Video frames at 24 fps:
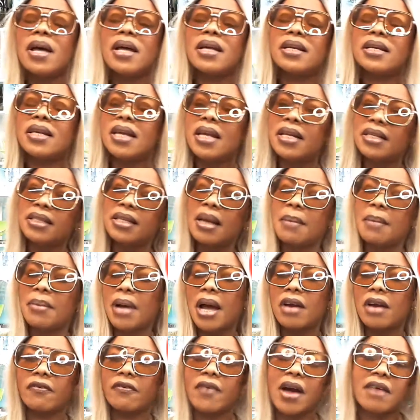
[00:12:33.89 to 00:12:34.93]
need some
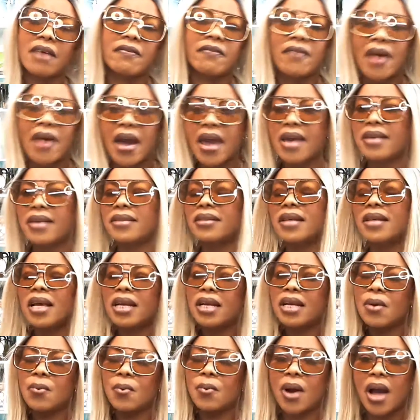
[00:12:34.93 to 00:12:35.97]
kind of advice,
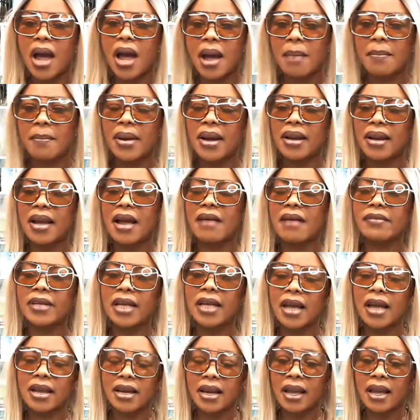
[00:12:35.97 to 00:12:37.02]
they will come back.
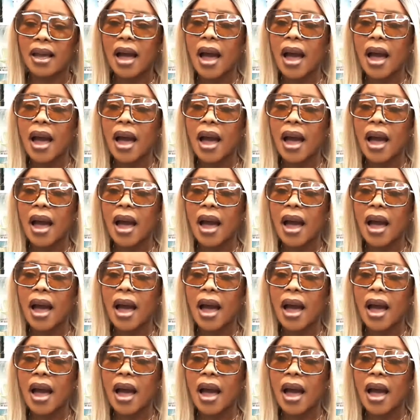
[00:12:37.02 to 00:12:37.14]
The